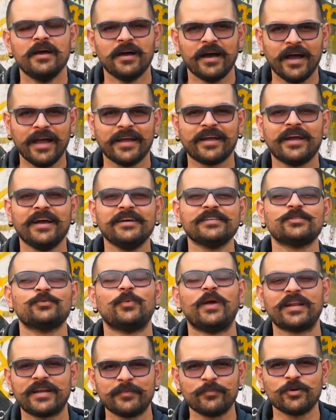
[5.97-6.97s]
Hi guys,
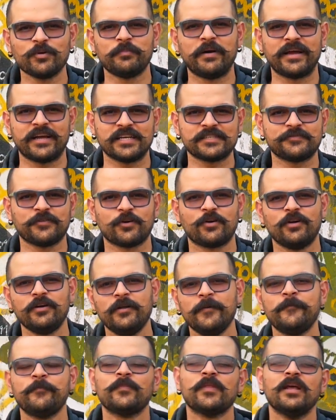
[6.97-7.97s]
welcome to Bikers for
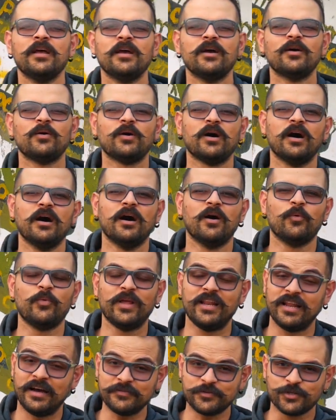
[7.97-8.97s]
Good.
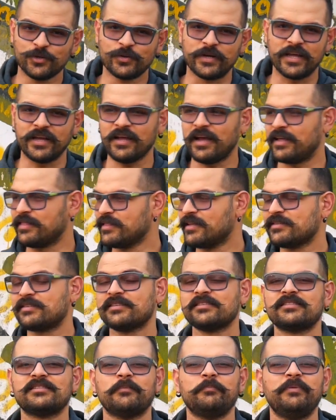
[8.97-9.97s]
We love shooting and this
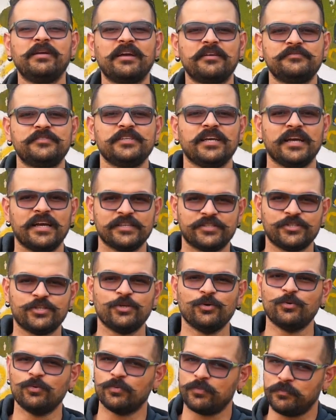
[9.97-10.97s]
is the BFG
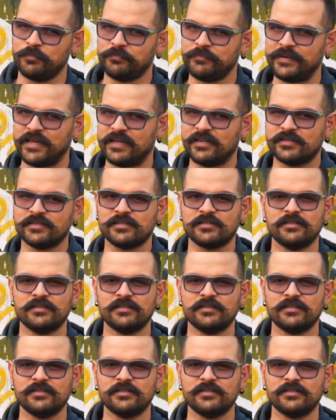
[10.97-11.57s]
HQ terrace,